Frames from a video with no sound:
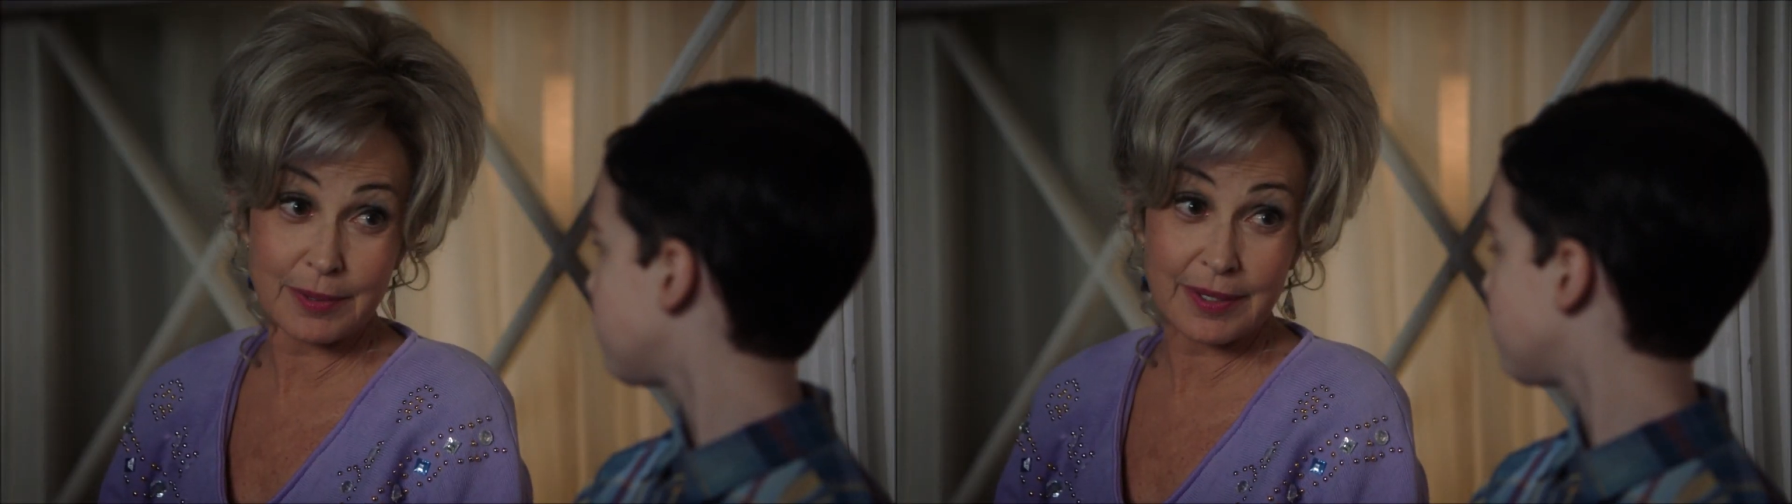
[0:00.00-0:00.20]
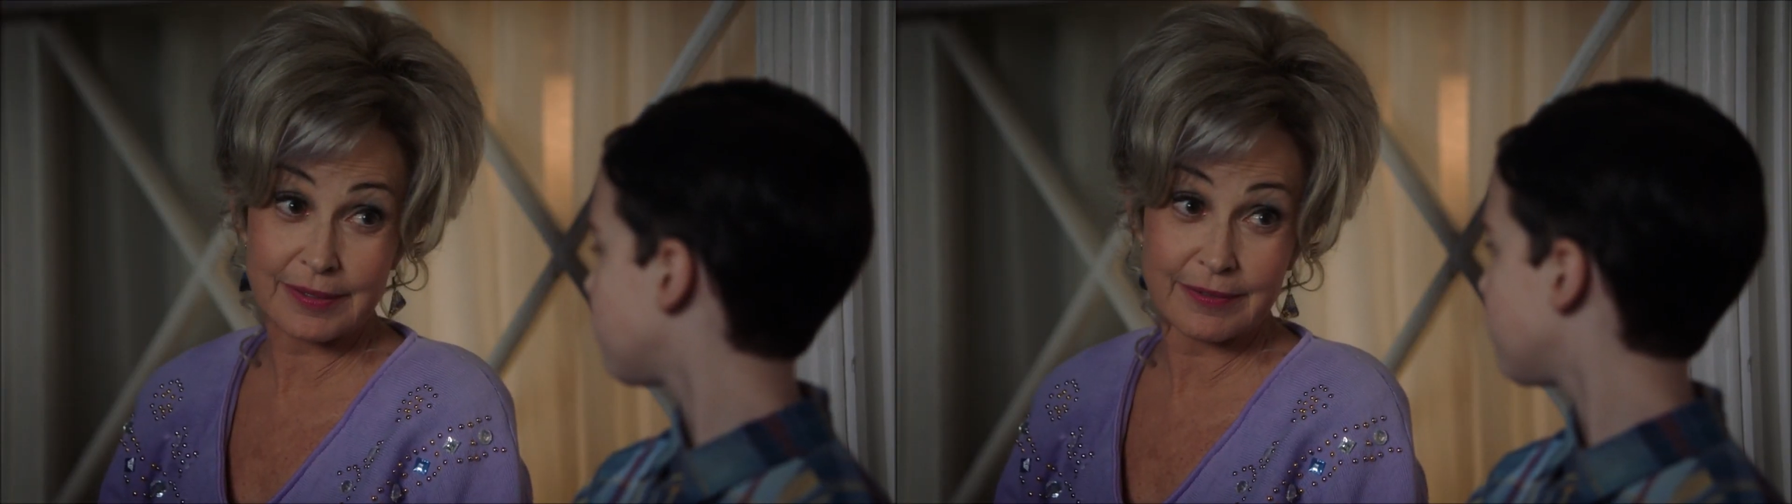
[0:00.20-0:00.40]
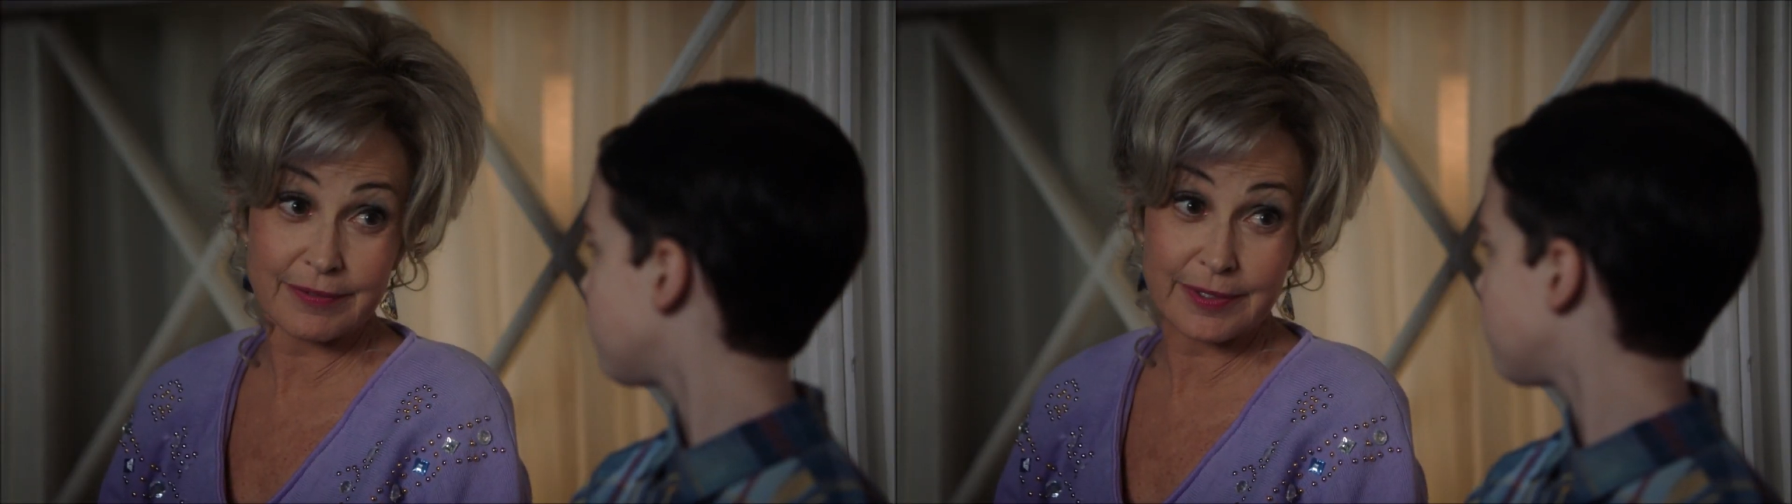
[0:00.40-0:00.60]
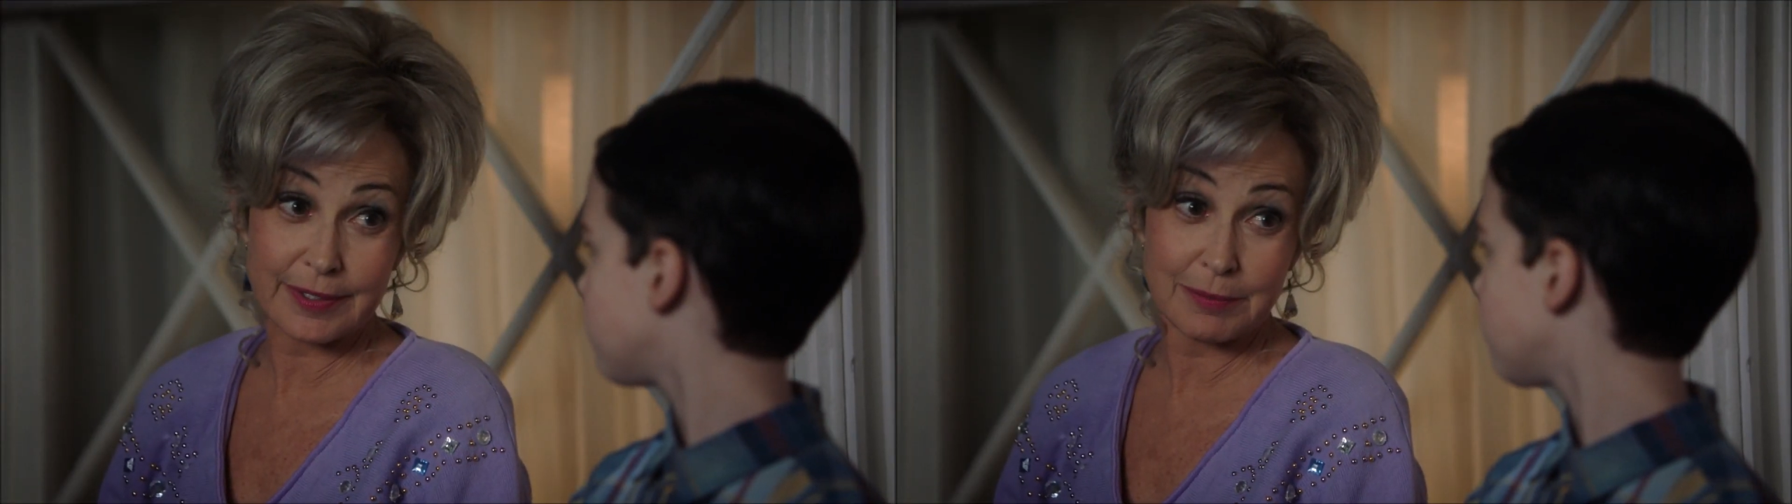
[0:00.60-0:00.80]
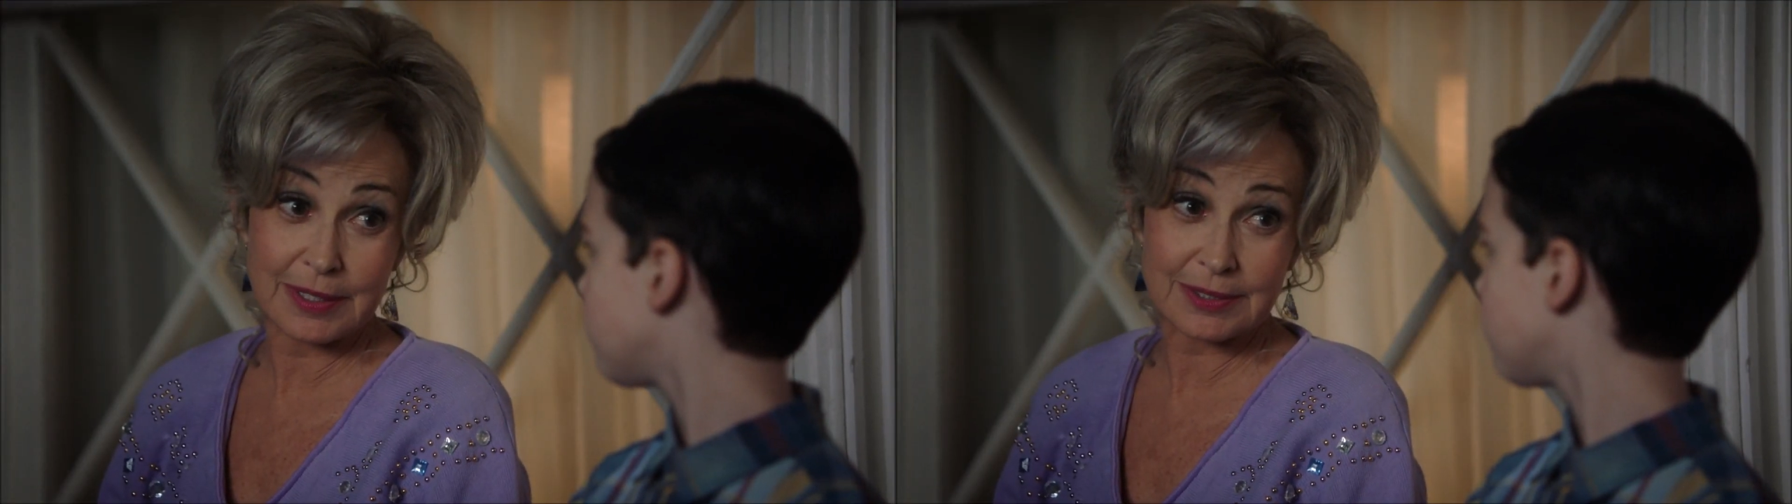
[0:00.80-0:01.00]
bother you
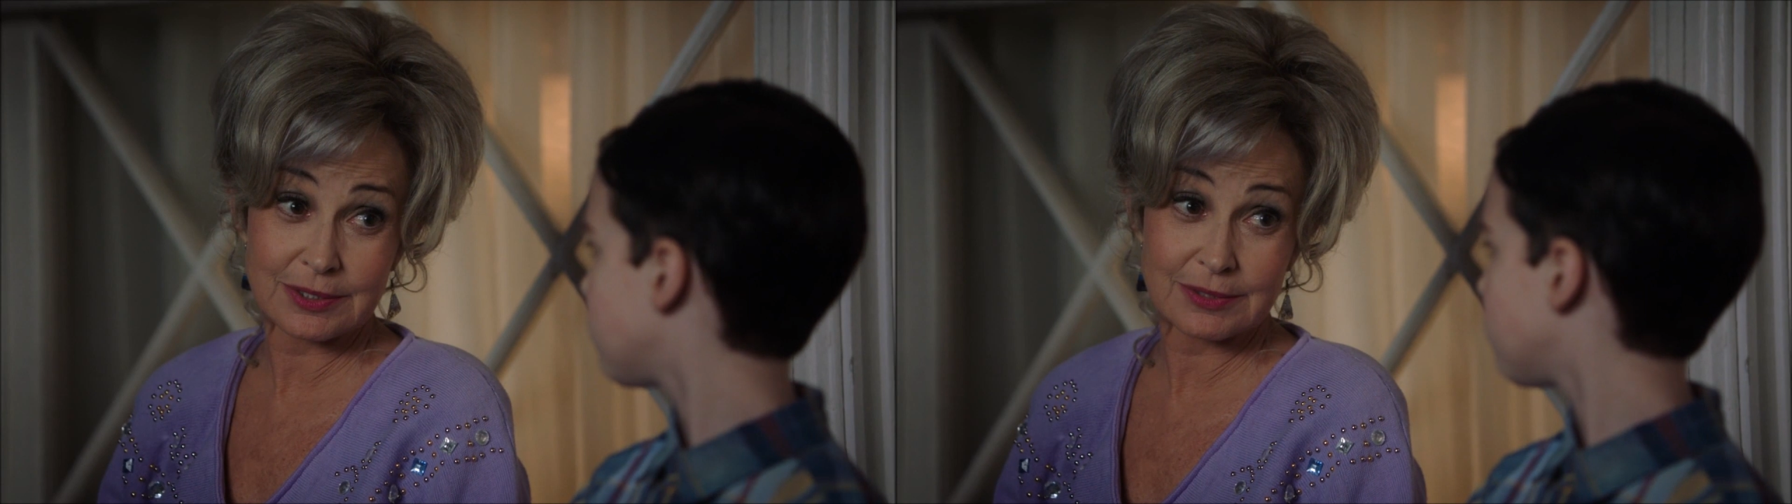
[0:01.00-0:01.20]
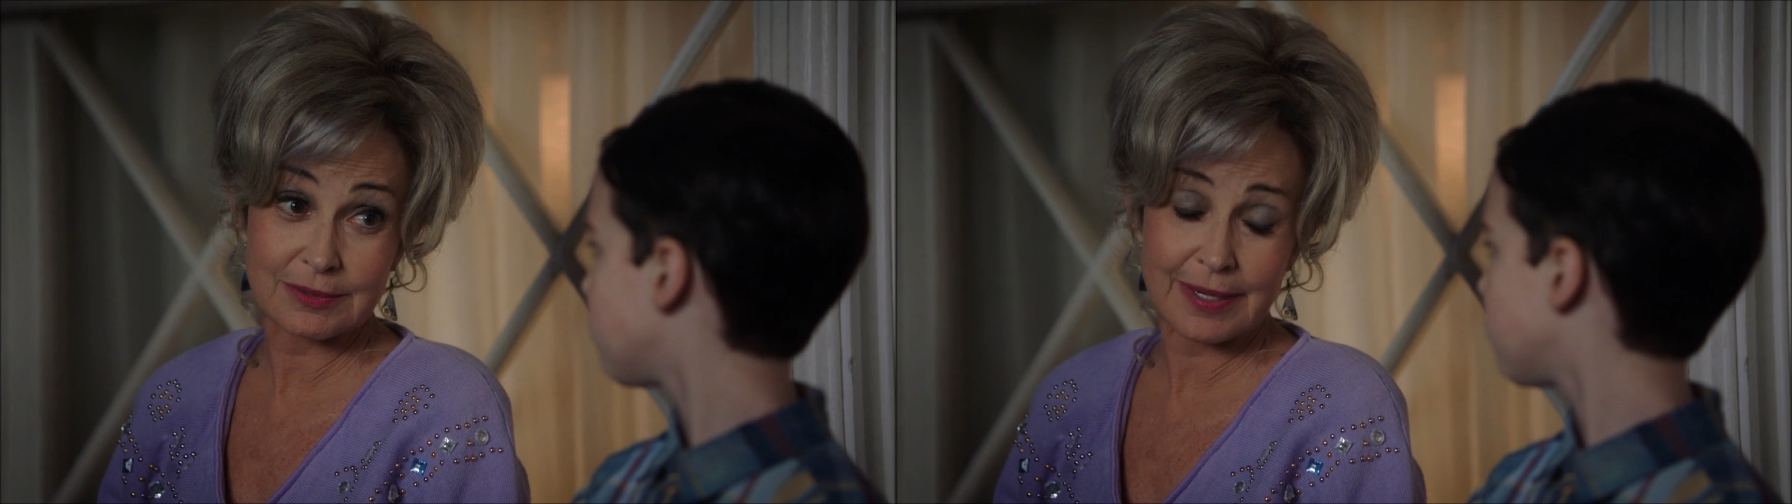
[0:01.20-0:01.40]
very much.